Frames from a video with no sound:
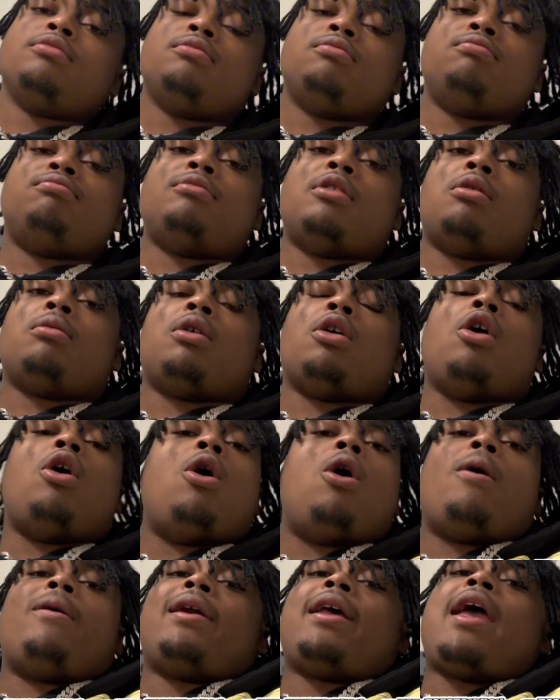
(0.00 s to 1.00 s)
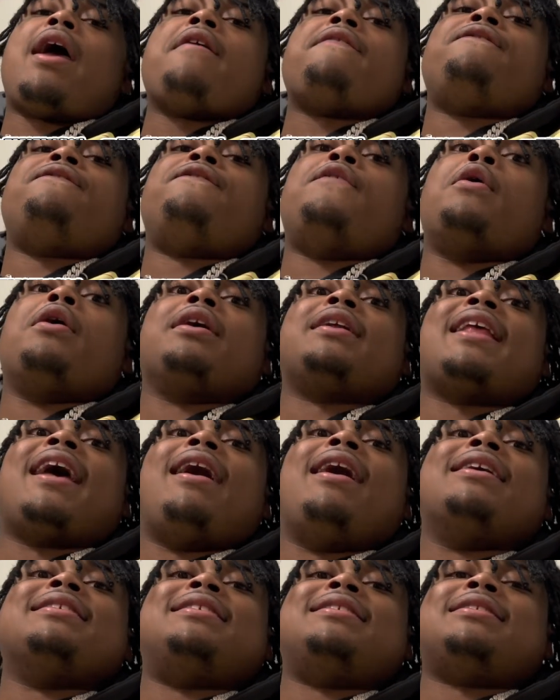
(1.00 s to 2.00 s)
Bro, we're already at
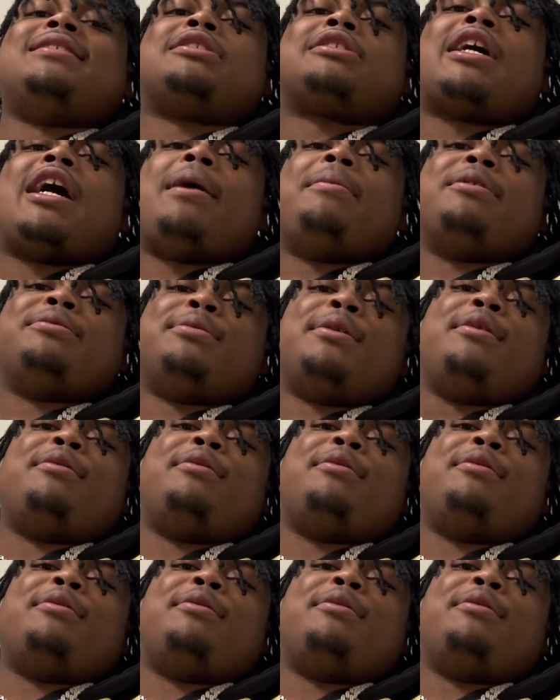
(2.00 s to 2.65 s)
4,000 subscribers, bro.